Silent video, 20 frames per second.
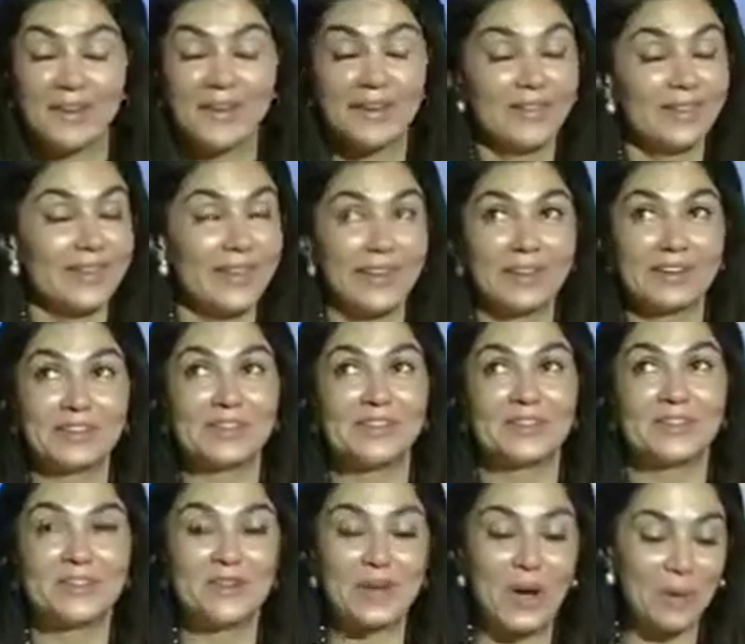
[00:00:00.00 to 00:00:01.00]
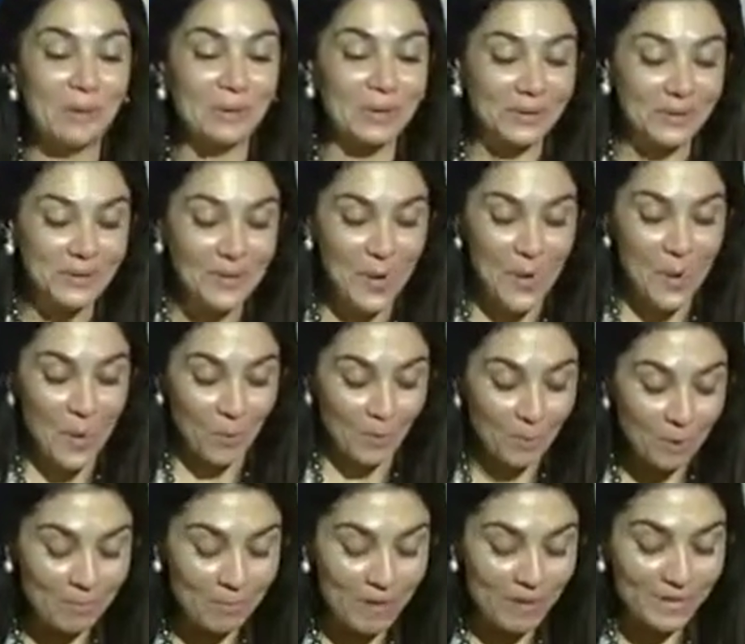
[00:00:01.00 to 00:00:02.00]
That is phenomenal.
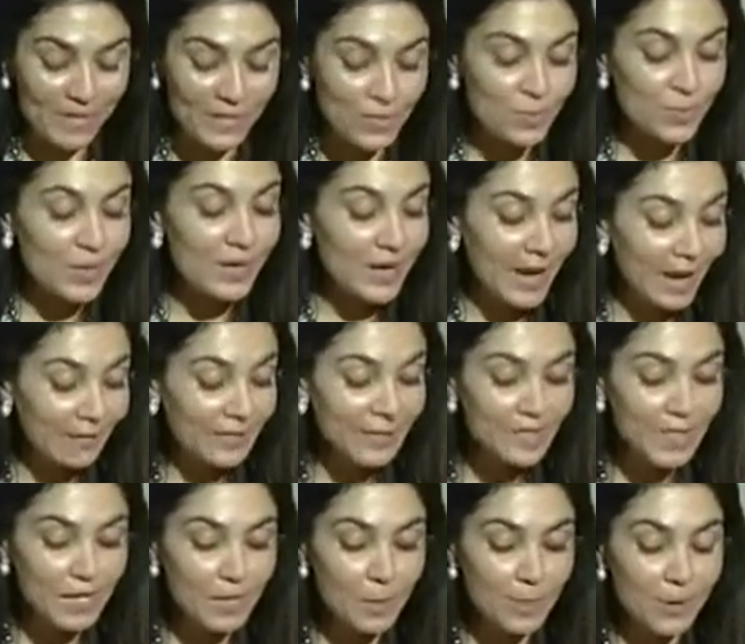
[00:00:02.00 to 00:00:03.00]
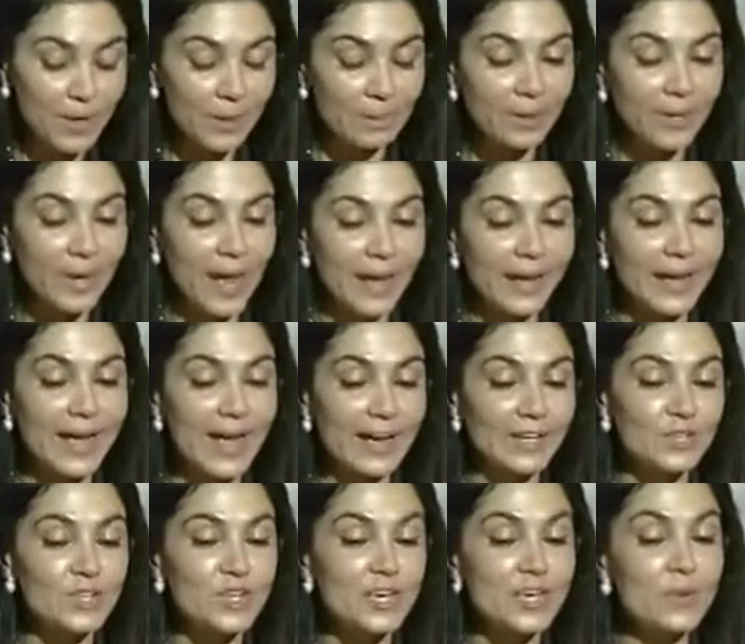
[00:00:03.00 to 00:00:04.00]
Well, Pankaj, we have to take a break, but I
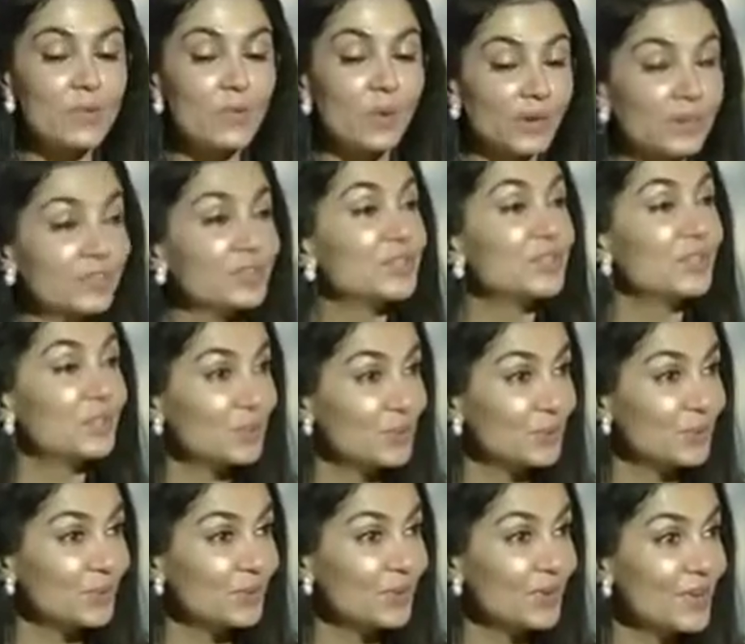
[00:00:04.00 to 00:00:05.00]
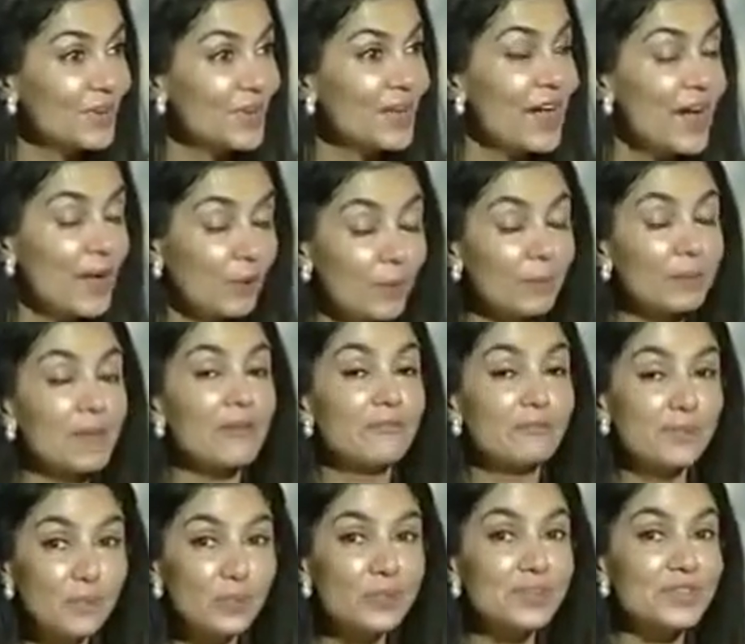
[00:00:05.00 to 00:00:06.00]
actually want my
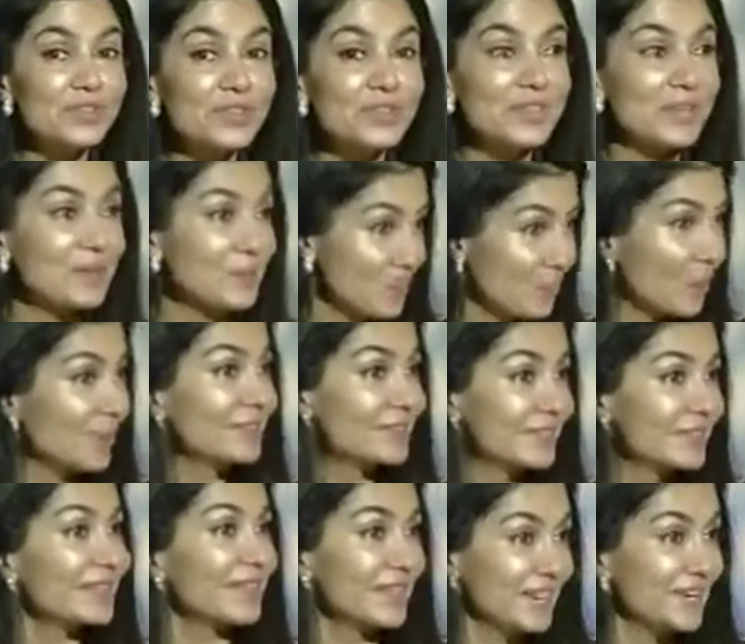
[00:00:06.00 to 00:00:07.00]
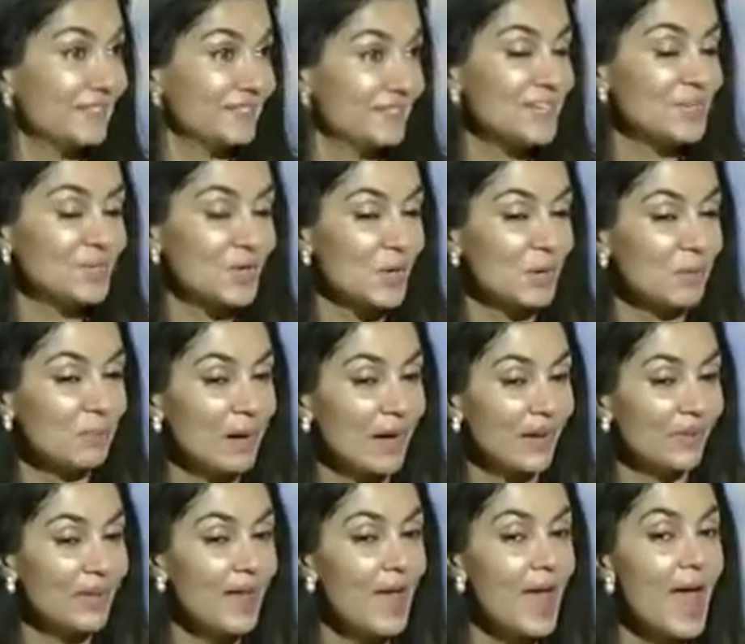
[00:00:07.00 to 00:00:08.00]
viewers to see what EFT is all
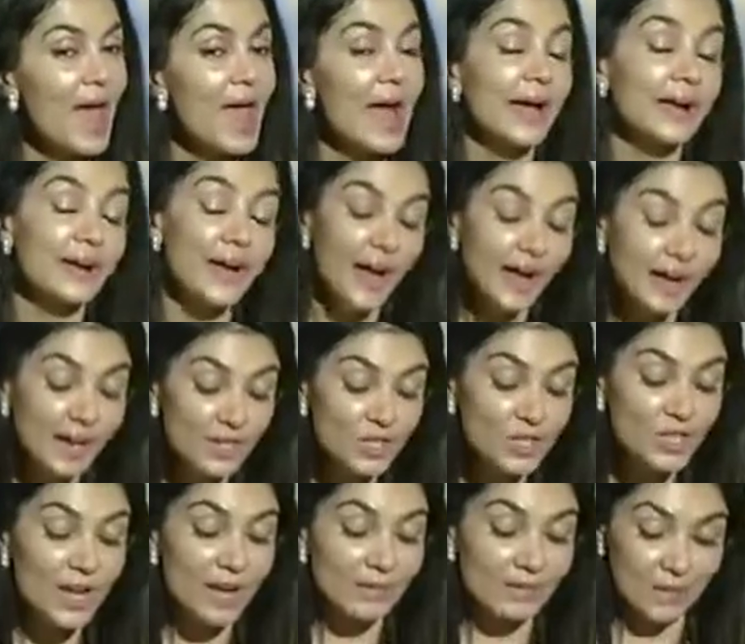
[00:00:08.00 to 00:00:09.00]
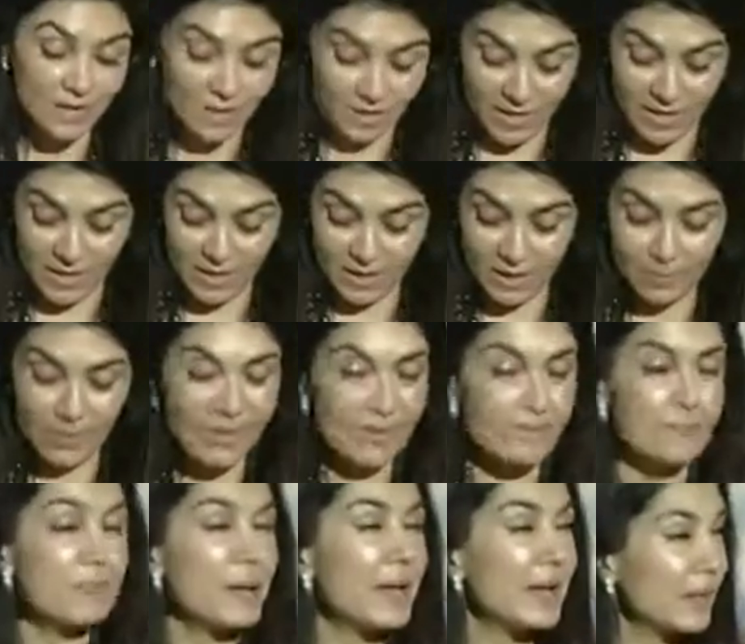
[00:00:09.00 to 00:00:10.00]
about. And I actually have a little bit
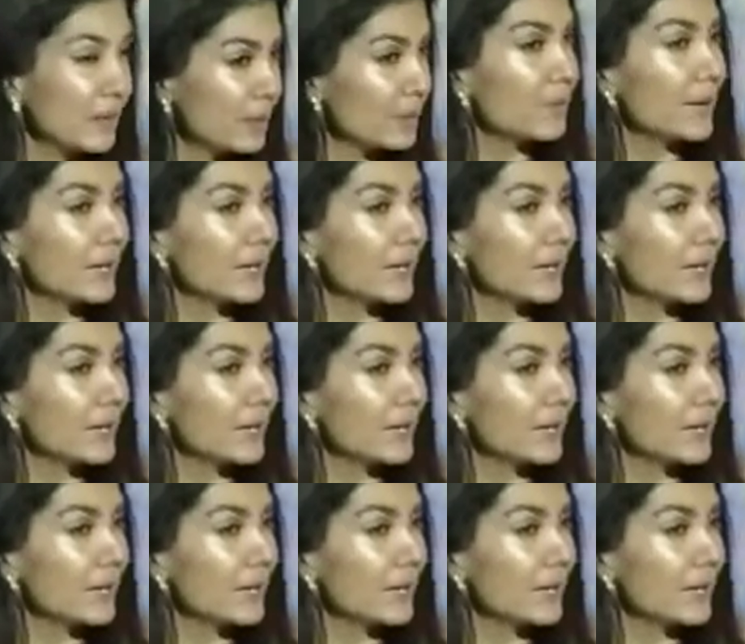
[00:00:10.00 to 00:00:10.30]
of pain in my